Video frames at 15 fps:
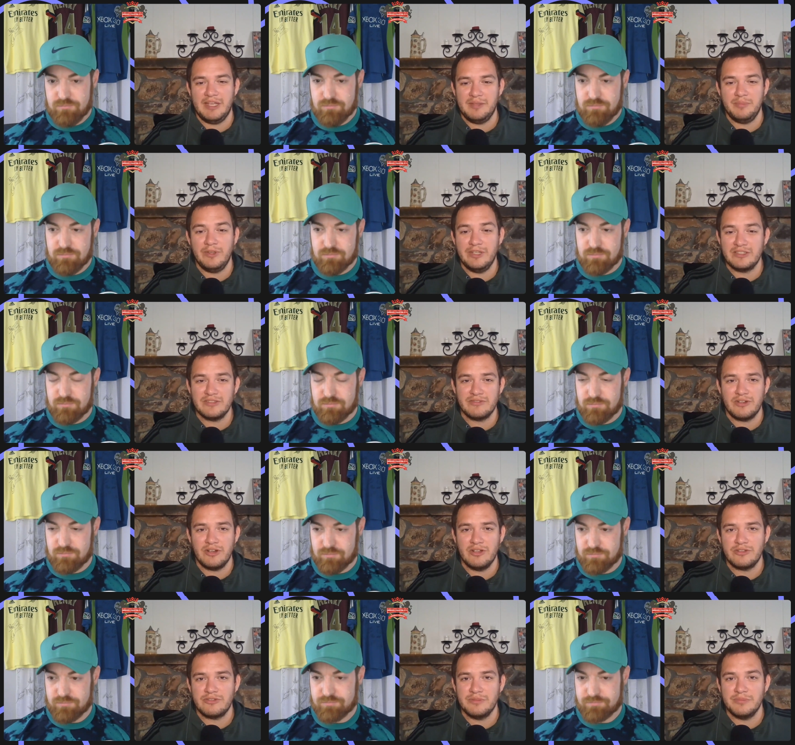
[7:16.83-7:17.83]
Speaker 1: buying players
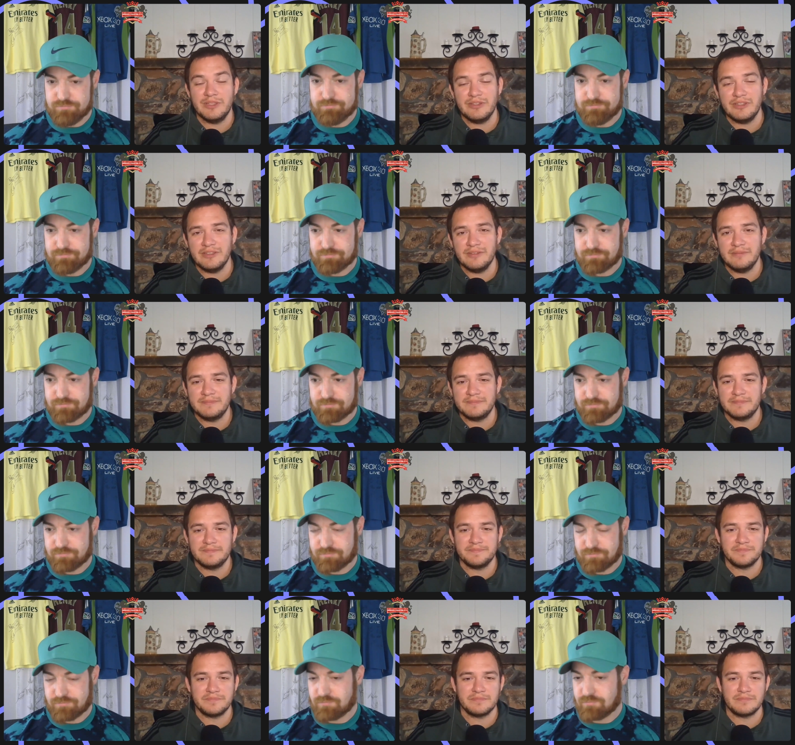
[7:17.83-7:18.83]
for $100 million
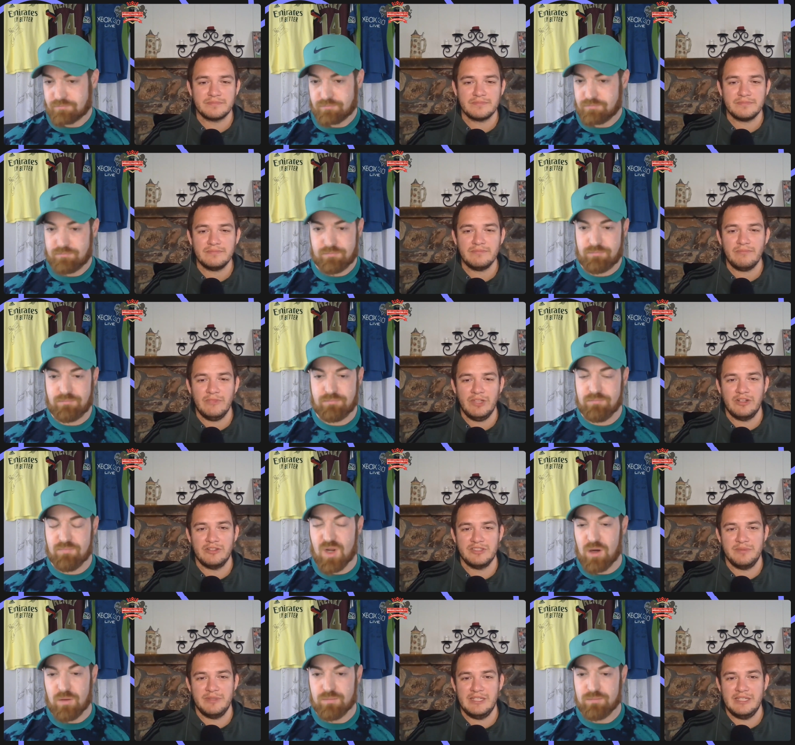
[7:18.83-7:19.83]

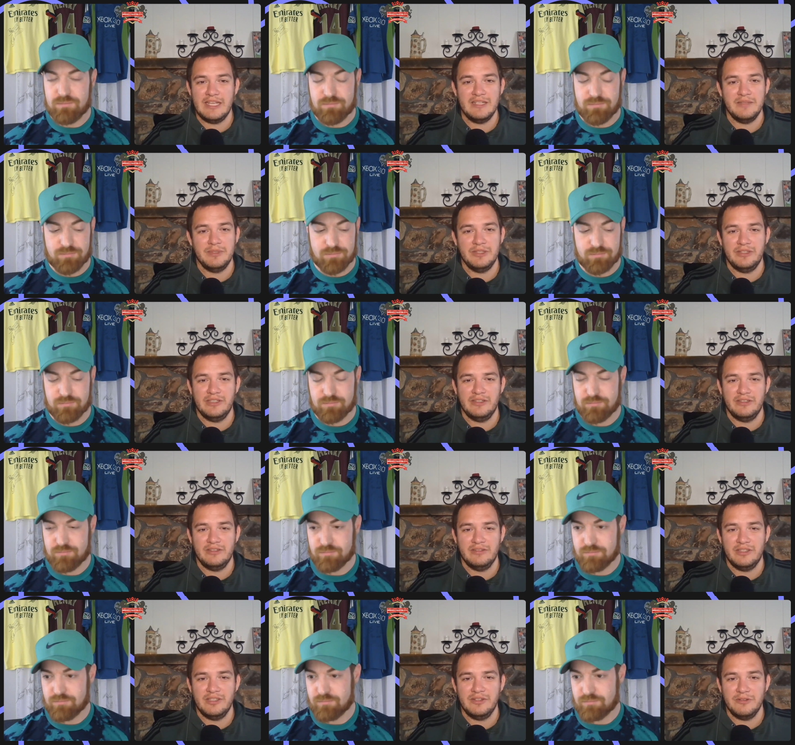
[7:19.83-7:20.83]
or spending $80 million
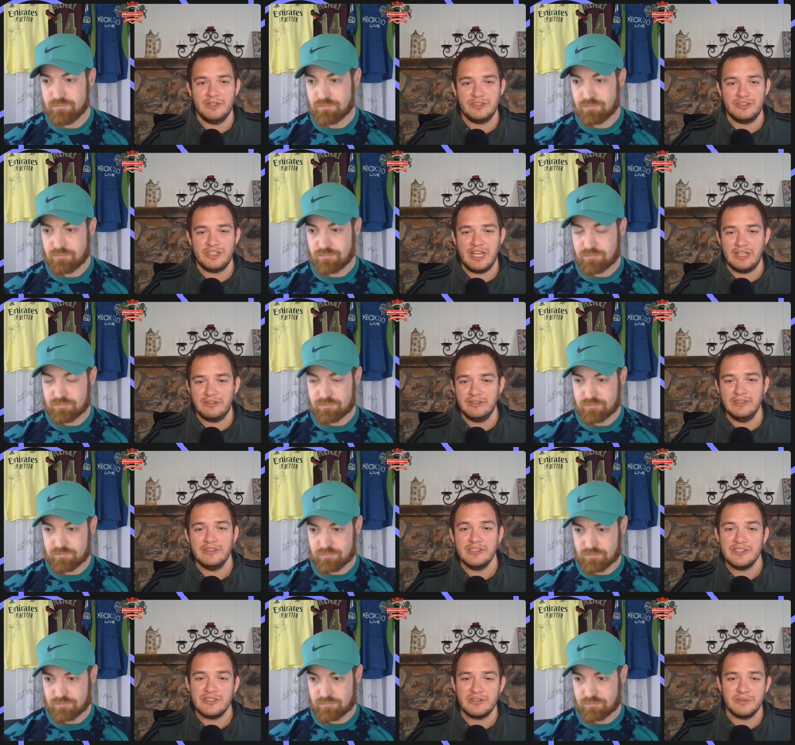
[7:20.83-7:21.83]
on, you know, a Jack
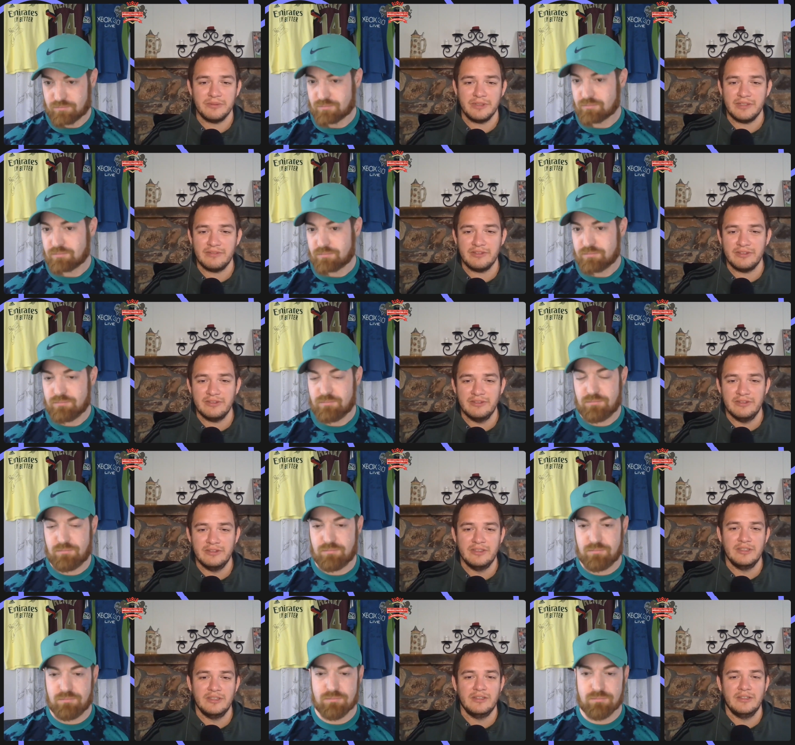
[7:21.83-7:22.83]
Grealish or whatever.
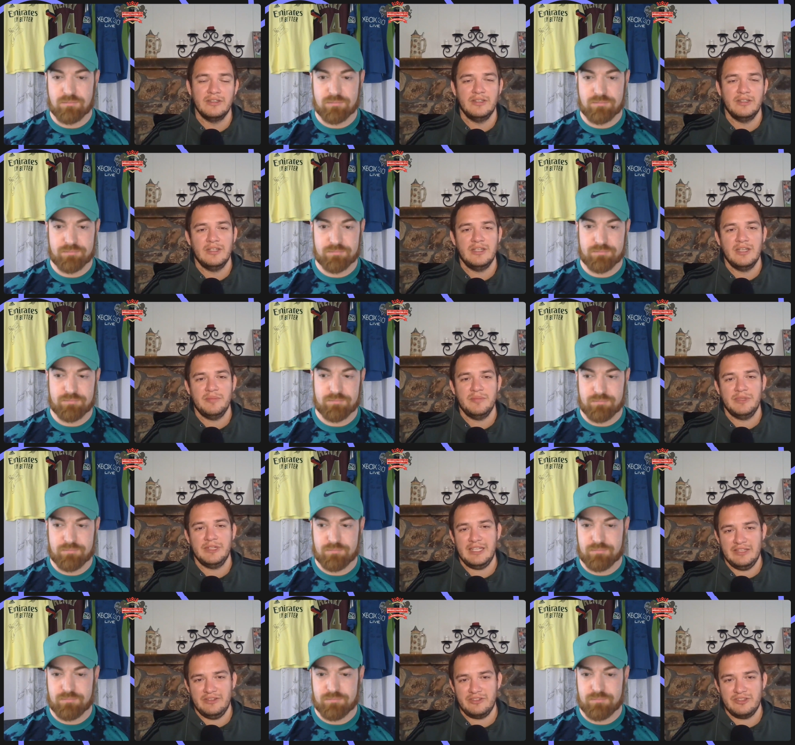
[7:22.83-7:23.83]

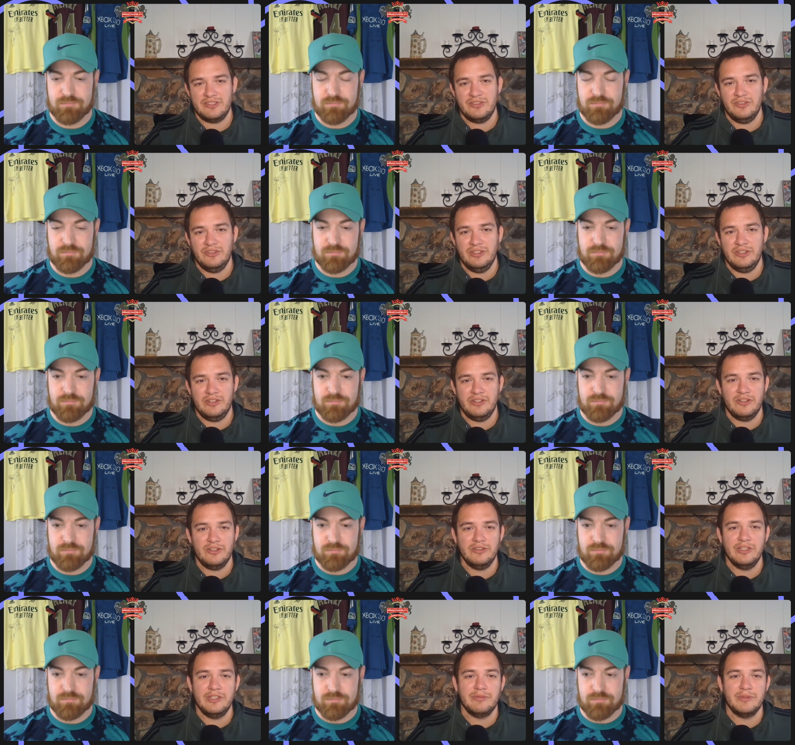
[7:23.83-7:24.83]
But again, they're still in the
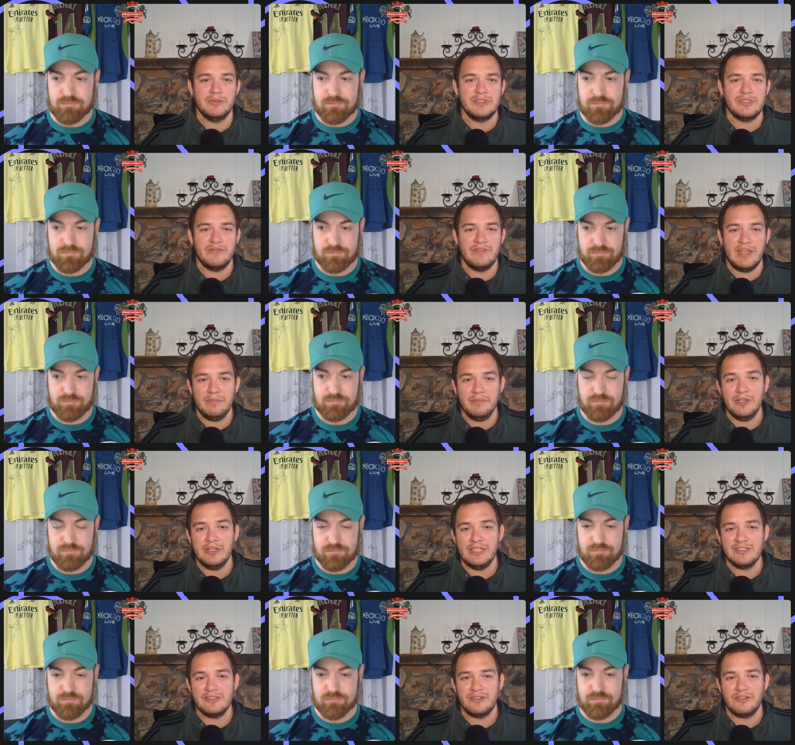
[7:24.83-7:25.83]
early roots of that
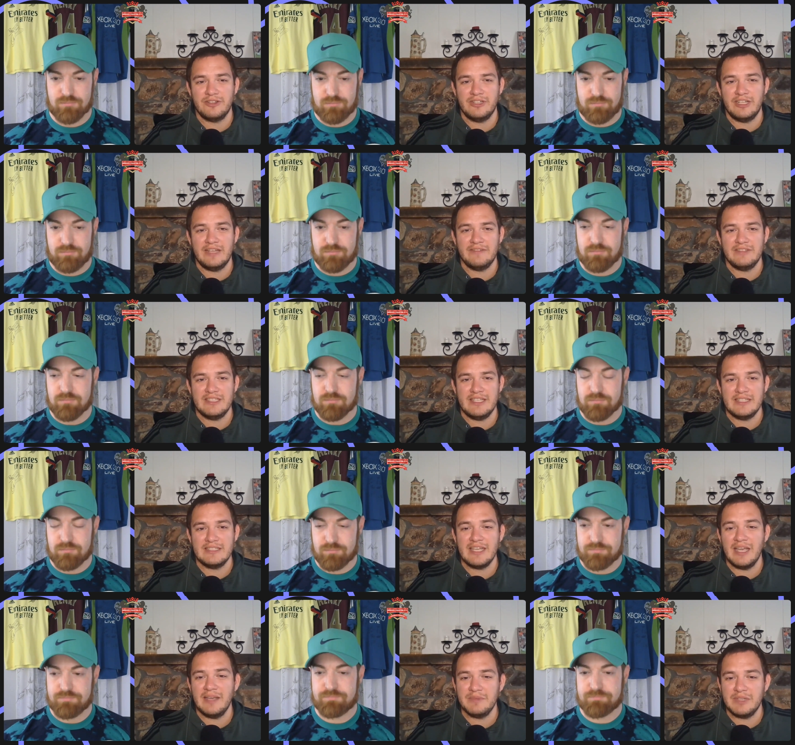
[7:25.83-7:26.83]
money, so they're going to have to
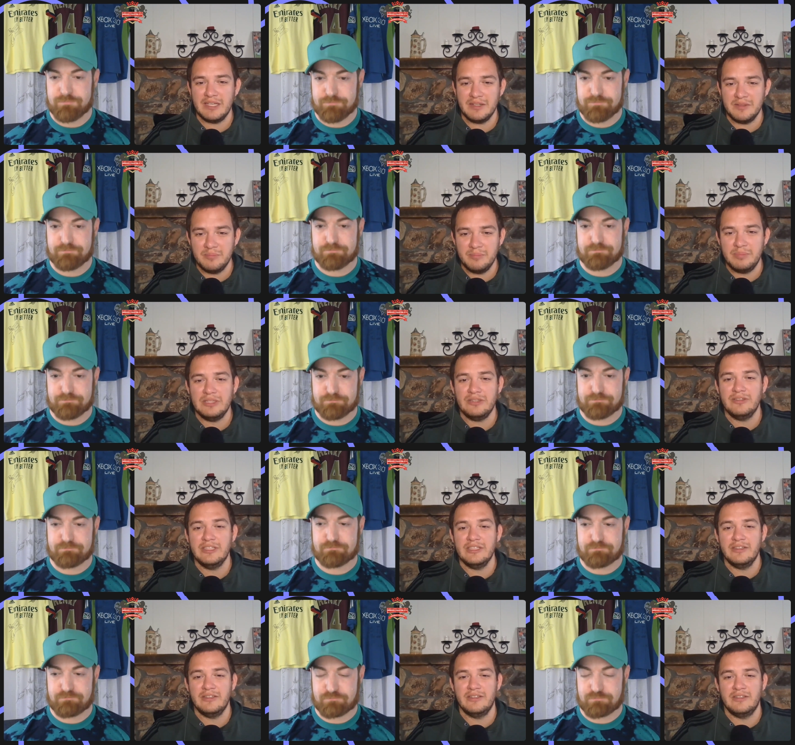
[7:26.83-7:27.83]
take time to kind of
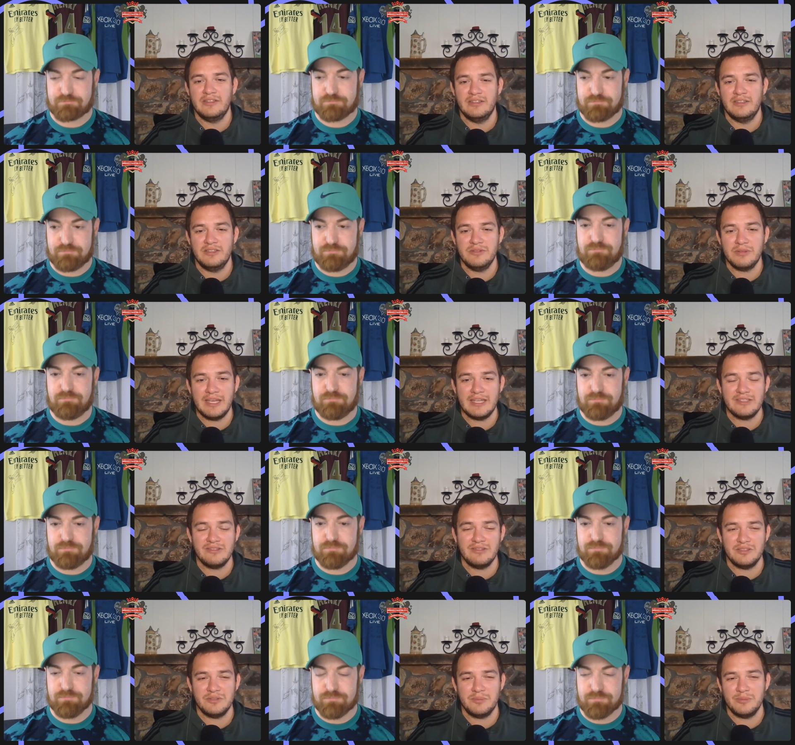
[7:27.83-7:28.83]
build a
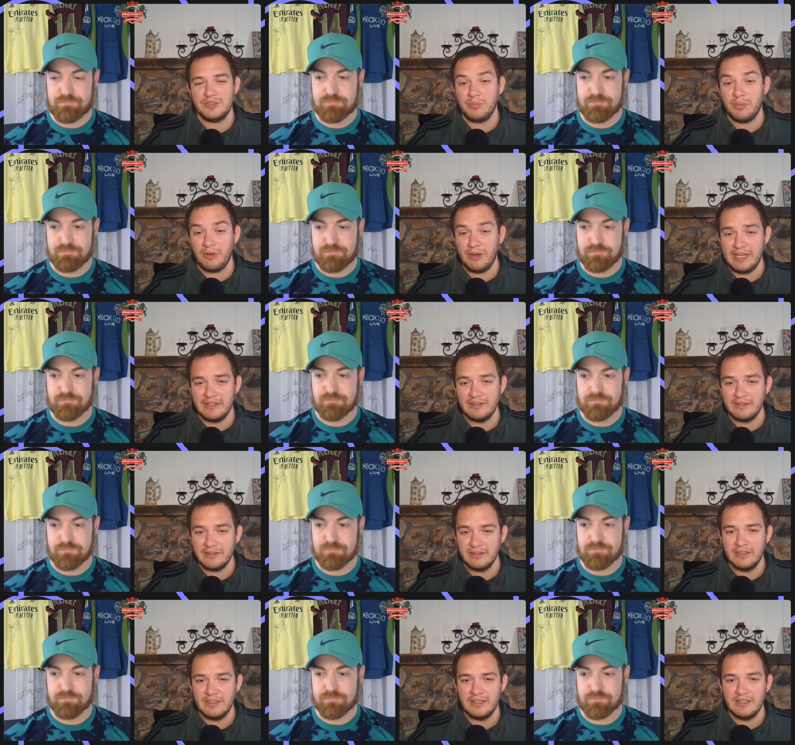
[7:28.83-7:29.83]
Newcastle as almost a
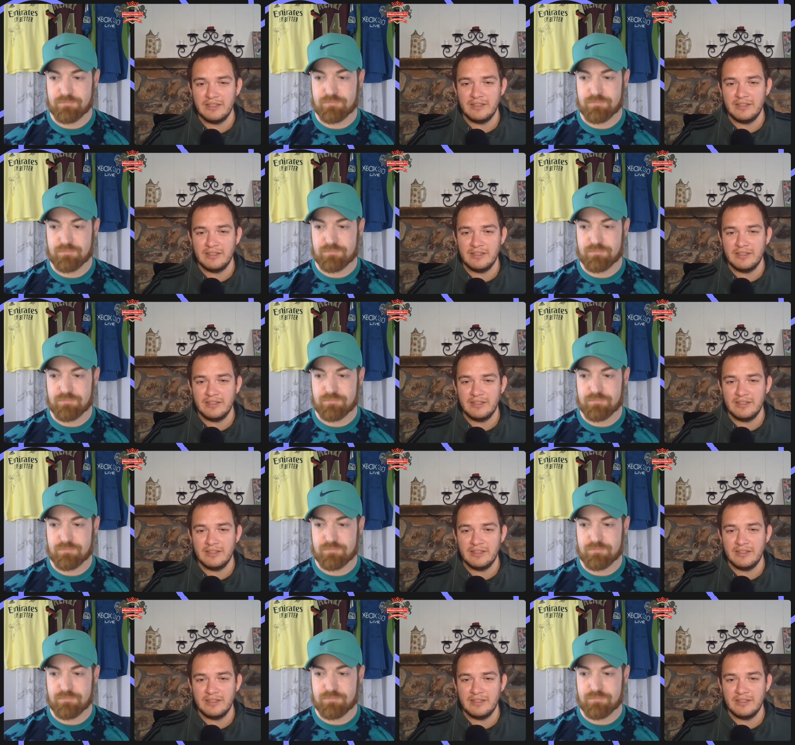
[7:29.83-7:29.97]
brand